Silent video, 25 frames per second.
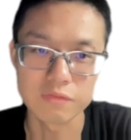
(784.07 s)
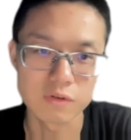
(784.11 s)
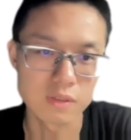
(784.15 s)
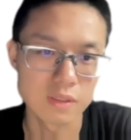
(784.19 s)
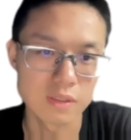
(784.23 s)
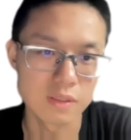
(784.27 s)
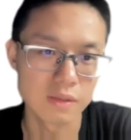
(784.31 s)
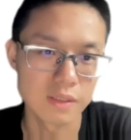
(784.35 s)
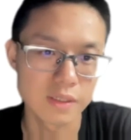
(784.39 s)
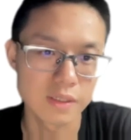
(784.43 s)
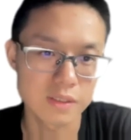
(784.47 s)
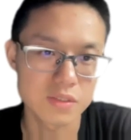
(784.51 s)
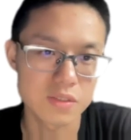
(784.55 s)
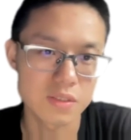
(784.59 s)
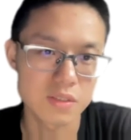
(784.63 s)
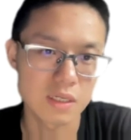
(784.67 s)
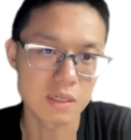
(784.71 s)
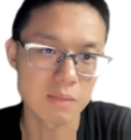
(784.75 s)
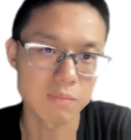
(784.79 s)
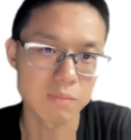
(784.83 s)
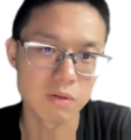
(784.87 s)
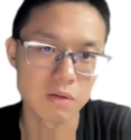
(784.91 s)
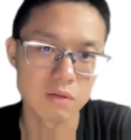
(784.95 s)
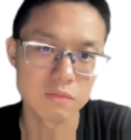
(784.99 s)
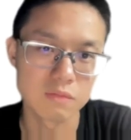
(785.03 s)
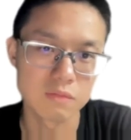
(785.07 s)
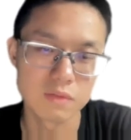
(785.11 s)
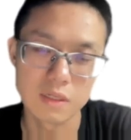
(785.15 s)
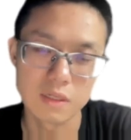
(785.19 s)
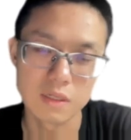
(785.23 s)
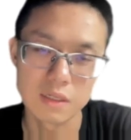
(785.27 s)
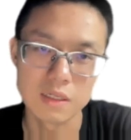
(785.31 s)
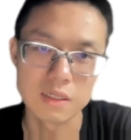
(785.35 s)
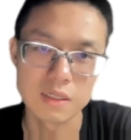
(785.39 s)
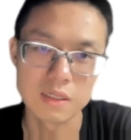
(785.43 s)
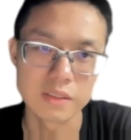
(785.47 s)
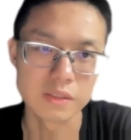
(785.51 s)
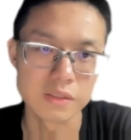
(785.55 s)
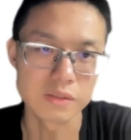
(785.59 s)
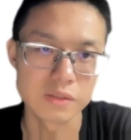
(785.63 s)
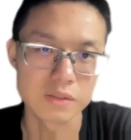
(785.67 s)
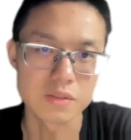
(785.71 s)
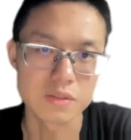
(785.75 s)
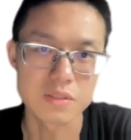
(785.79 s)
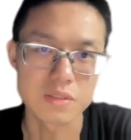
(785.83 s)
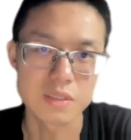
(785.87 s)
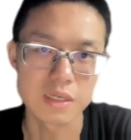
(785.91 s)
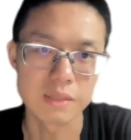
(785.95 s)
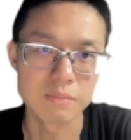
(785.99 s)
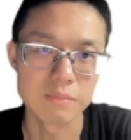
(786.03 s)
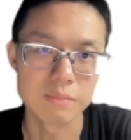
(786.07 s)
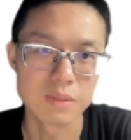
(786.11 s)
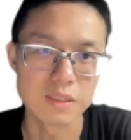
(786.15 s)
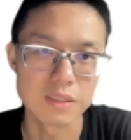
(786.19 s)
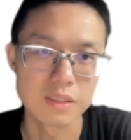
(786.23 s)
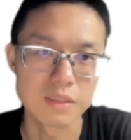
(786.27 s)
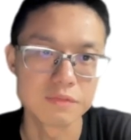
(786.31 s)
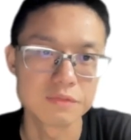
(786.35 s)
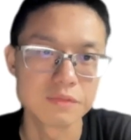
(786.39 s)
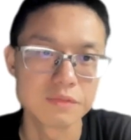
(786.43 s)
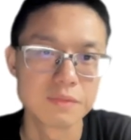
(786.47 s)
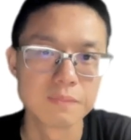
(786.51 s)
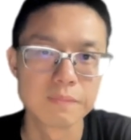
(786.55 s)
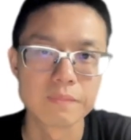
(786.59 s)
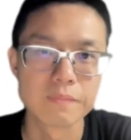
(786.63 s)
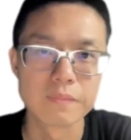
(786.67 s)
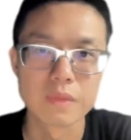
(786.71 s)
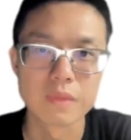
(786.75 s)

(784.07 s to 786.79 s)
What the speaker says: for the next couple of years, I believe.